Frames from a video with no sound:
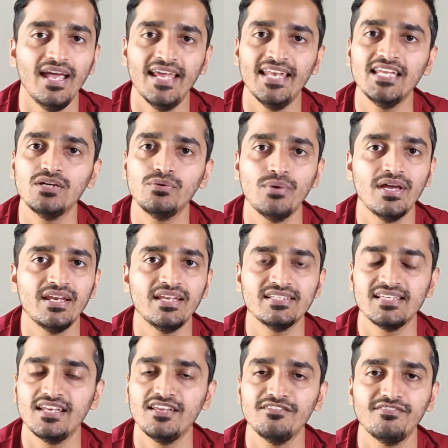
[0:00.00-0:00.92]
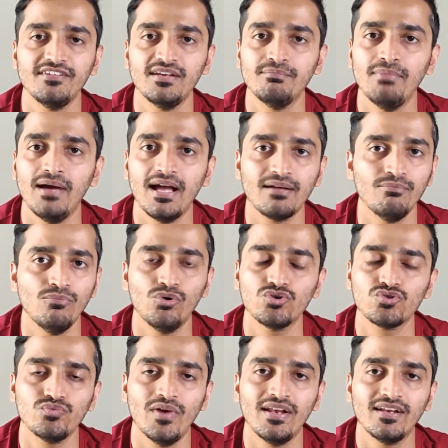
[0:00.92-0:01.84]
Any queries, any feedback,
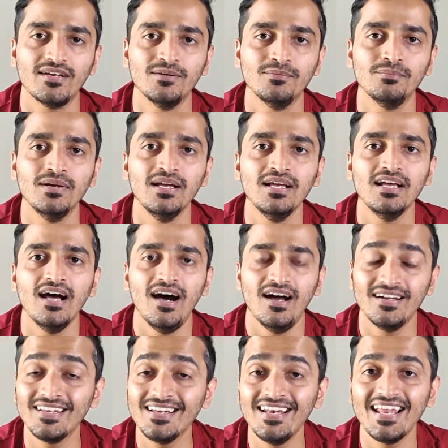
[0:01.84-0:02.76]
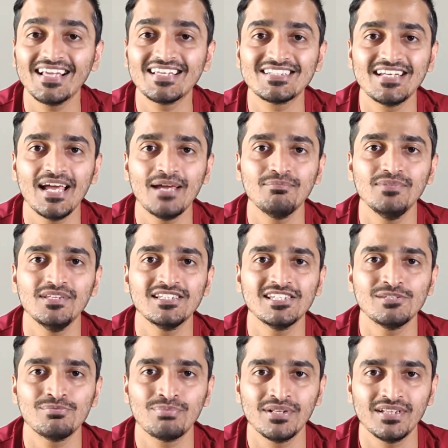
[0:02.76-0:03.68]
most welcome. Until next time,
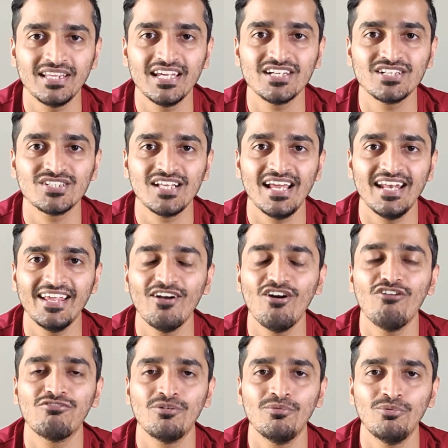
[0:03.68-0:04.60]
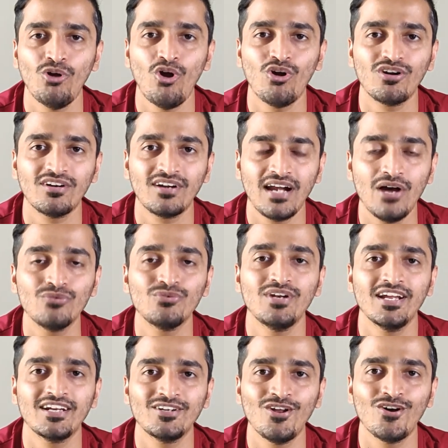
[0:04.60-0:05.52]
this is Pritesh signing off from
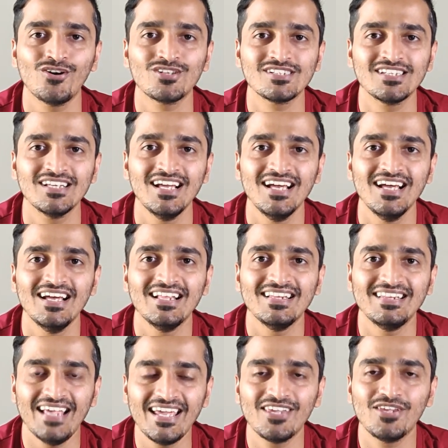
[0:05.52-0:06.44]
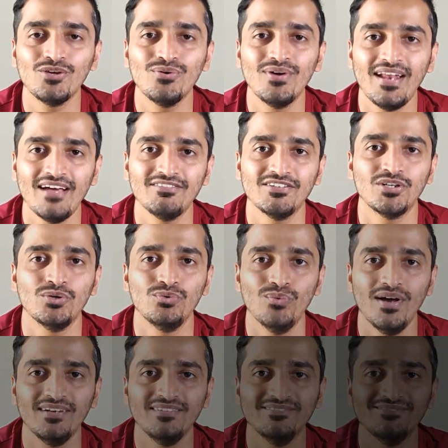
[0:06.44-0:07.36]
Cloud Tech Talks. Thank you and have a good one.